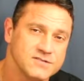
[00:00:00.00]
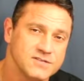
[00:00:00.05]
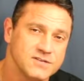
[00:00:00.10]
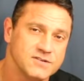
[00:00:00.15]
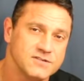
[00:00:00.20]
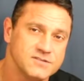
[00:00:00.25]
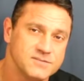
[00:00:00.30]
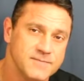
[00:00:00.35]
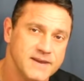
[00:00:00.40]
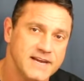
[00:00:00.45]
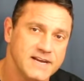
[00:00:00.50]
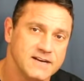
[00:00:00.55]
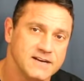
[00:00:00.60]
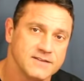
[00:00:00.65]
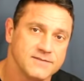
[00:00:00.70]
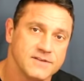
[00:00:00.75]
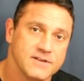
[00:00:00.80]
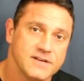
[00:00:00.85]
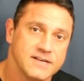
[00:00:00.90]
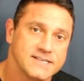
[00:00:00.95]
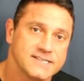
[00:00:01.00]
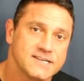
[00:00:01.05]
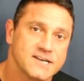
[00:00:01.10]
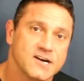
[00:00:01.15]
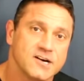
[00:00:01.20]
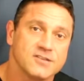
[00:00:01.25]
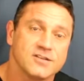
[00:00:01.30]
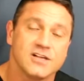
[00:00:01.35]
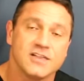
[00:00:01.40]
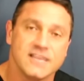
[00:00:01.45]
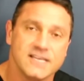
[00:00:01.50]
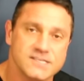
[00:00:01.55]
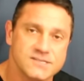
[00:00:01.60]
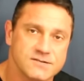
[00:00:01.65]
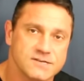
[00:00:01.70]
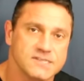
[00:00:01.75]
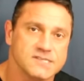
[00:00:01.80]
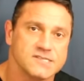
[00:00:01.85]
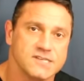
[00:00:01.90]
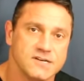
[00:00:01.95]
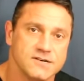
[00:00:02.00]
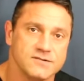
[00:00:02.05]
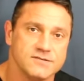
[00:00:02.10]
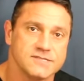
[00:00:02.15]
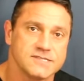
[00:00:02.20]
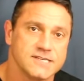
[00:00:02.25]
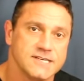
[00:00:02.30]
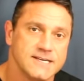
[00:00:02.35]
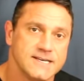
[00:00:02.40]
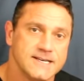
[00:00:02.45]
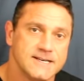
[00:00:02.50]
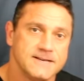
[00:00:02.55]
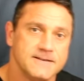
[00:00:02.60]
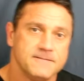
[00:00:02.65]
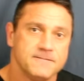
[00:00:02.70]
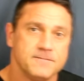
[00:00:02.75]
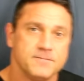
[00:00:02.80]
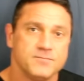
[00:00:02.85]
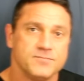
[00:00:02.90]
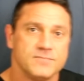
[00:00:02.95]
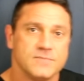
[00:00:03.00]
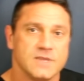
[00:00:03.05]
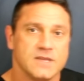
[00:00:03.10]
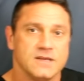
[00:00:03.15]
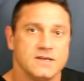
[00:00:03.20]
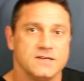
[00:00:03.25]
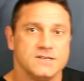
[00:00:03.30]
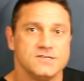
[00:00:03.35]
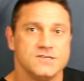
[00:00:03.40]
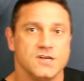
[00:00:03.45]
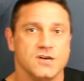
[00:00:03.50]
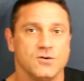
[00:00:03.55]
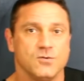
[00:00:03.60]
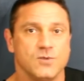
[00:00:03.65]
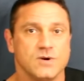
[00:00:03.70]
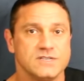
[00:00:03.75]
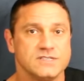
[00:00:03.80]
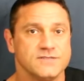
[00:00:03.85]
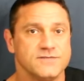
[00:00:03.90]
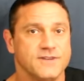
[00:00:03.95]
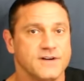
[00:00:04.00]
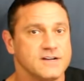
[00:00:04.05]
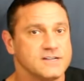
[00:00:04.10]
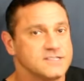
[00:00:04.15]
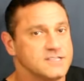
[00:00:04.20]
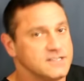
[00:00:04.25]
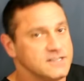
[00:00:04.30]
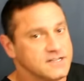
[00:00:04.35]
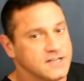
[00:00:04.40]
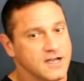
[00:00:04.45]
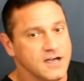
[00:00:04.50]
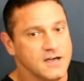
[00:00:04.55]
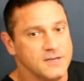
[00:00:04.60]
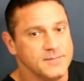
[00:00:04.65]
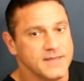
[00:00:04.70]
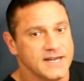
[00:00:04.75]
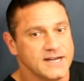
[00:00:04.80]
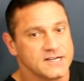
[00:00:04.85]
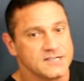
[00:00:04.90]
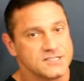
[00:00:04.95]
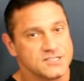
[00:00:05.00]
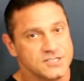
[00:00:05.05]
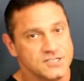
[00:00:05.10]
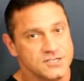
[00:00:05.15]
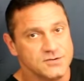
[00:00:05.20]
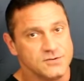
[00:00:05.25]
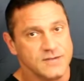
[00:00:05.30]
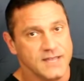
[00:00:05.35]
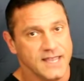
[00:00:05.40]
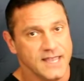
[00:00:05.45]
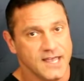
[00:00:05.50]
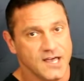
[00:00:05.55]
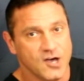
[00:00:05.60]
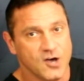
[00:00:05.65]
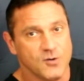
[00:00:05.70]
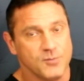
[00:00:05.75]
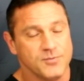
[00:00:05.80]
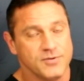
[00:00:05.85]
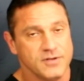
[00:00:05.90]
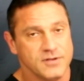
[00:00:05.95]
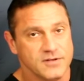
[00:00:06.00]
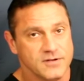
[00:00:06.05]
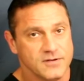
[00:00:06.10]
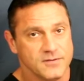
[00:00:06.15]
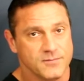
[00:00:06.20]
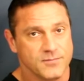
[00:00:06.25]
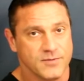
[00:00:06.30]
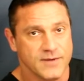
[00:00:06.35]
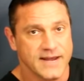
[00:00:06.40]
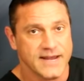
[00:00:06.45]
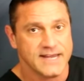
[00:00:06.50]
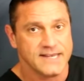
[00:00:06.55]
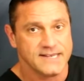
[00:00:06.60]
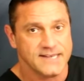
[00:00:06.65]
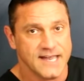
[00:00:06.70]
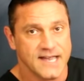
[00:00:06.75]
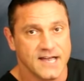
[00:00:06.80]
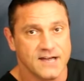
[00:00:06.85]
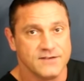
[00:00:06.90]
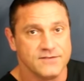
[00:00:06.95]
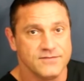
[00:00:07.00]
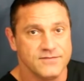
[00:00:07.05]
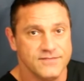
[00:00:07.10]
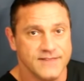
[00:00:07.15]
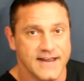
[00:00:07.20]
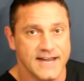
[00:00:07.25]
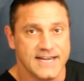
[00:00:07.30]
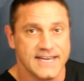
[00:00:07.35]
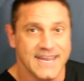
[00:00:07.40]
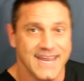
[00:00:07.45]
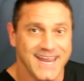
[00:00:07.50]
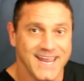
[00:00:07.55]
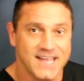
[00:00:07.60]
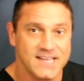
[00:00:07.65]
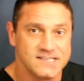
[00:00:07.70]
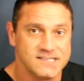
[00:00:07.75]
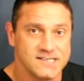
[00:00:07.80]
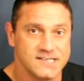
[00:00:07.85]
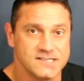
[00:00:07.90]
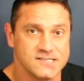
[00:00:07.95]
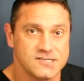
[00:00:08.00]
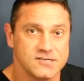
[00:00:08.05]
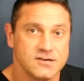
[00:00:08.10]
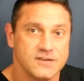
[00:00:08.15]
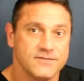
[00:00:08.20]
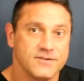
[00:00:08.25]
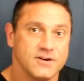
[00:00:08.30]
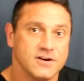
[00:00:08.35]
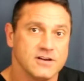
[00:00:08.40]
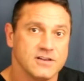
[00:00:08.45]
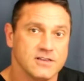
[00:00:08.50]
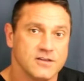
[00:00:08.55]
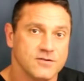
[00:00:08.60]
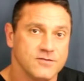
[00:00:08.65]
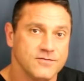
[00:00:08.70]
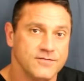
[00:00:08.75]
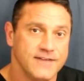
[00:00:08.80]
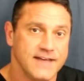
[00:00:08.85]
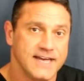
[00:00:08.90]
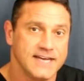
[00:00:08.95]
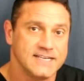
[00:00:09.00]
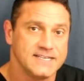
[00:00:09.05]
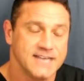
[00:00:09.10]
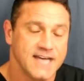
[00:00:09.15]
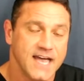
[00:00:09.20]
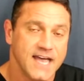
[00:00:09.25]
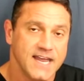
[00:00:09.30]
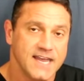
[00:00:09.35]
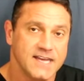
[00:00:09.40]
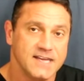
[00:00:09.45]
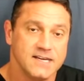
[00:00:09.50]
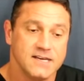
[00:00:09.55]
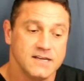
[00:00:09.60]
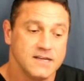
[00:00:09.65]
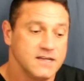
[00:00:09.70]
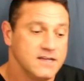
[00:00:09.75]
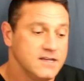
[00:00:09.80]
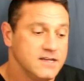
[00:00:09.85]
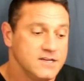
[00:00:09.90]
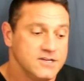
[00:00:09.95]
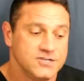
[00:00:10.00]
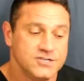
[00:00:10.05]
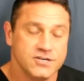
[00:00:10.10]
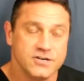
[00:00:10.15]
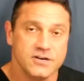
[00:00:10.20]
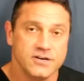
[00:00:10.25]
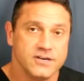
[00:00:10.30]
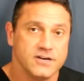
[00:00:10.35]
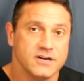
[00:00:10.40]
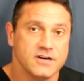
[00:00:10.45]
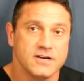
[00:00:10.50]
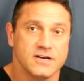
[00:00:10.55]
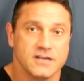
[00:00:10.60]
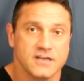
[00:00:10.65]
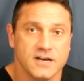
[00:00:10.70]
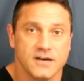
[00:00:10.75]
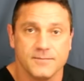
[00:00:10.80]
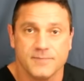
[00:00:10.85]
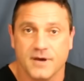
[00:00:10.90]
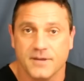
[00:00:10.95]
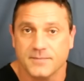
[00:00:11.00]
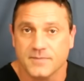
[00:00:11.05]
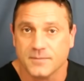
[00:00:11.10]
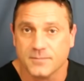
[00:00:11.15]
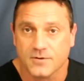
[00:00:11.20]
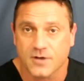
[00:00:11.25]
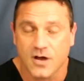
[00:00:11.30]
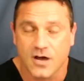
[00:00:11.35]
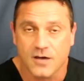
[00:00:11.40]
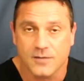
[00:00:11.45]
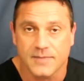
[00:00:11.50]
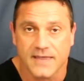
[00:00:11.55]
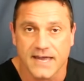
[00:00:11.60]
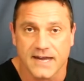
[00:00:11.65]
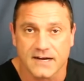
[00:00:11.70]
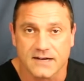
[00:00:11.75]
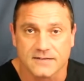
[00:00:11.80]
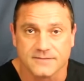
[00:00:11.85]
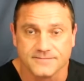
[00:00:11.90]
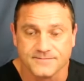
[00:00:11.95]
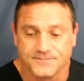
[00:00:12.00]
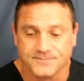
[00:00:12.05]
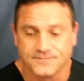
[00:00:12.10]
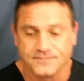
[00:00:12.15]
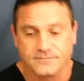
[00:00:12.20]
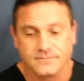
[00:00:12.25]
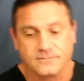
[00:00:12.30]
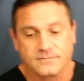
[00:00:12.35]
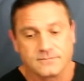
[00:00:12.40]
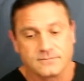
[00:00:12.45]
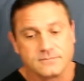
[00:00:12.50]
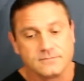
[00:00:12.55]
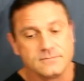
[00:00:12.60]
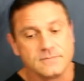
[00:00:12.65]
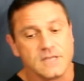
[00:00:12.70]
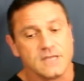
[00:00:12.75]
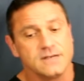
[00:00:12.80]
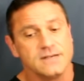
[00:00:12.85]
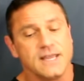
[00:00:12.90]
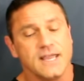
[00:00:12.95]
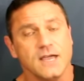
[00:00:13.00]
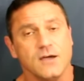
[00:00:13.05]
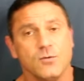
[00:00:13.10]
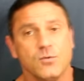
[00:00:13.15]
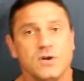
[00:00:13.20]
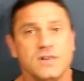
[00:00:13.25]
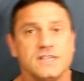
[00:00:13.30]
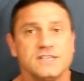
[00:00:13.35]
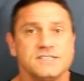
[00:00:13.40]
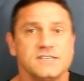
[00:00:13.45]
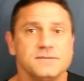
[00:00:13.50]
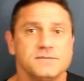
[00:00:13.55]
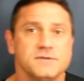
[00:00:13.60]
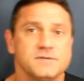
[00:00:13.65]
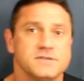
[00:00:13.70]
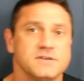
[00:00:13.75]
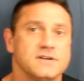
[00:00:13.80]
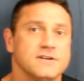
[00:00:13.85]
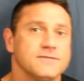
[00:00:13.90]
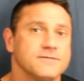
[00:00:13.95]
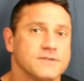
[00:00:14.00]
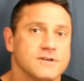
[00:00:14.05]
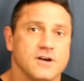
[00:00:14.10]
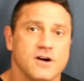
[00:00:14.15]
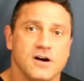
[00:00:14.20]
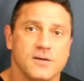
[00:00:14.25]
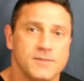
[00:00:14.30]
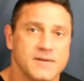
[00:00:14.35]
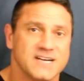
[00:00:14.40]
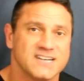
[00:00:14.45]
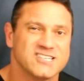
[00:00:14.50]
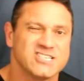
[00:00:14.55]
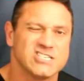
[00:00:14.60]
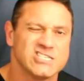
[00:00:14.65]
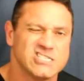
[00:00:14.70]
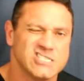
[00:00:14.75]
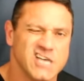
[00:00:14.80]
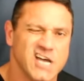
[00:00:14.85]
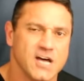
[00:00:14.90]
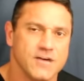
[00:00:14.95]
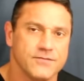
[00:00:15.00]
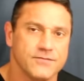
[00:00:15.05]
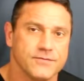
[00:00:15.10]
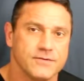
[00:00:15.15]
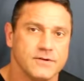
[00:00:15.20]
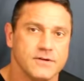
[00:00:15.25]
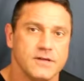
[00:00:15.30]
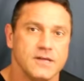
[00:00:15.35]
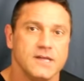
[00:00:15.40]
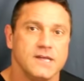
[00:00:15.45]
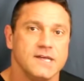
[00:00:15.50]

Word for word: are those stones made out of? It's called cholesterol stones. So what's the function of the gallbladder? To help break down fatty acids. So if you're on a low-fat diet, sure, you're going to gump up the gallbladder. Now, what are the symptoms of gallbladder stuff?